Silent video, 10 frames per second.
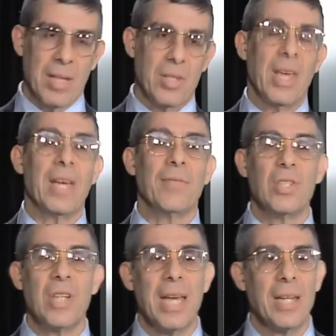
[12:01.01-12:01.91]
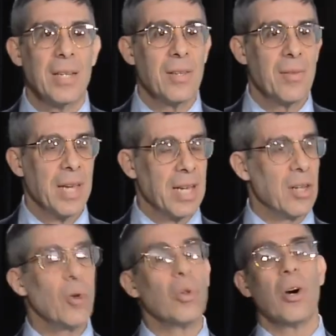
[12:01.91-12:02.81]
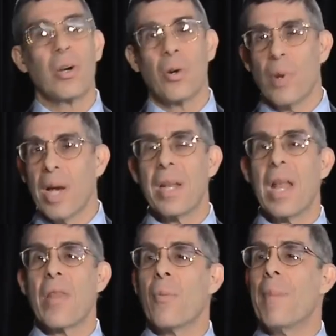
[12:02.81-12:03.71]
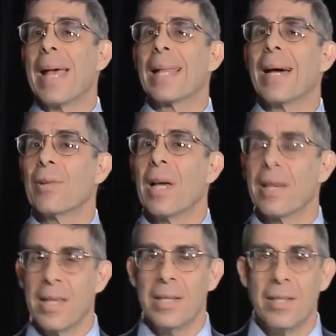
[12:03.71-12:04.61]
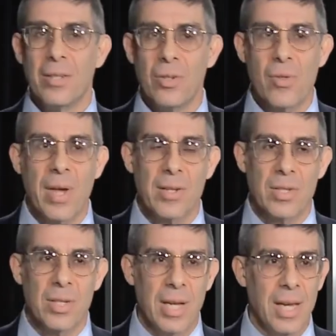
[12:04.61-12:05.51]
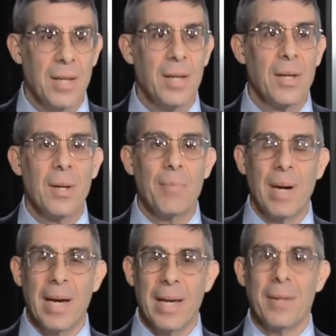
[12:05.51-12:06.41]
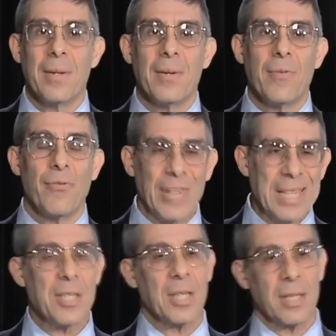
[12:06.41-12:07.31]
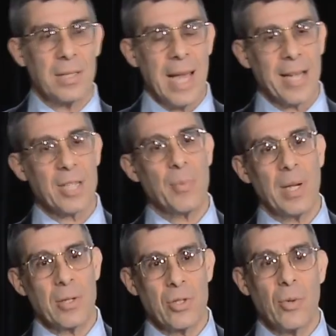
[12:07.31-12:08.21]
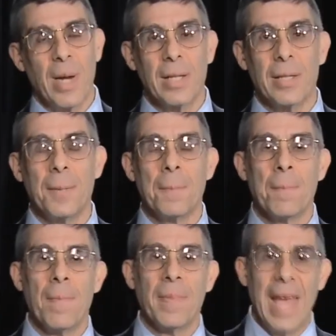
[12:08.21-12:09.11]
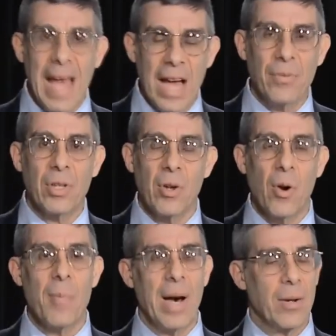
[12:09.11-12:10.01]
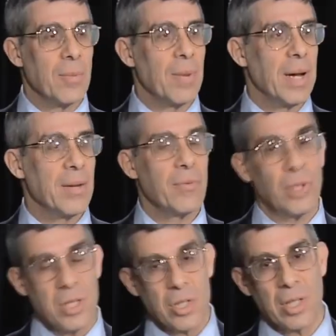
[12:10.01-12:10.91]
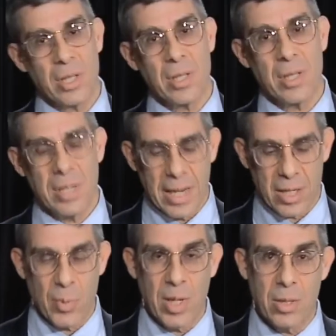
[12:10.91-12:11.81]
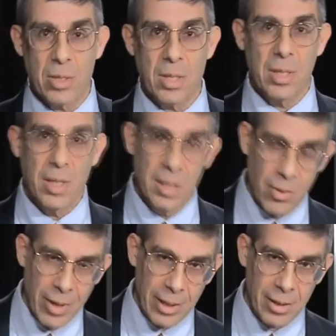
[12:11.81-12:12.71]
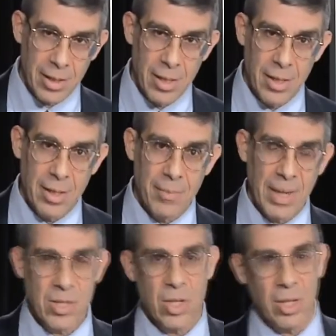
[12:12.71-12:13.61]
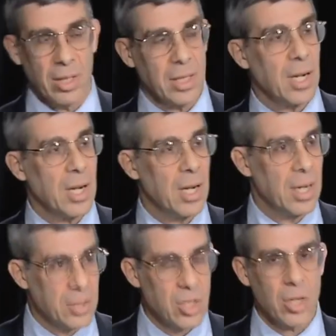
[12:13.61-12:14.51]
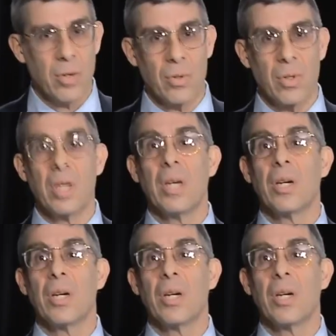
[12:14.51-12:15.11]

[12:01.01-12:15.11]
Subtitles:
as they have stated, they can no longer run another bailout like they did in 2008 by fleecing taxpayers directly. They have to go about it by fleecing the taxpayers indirectly, by stealing unsecured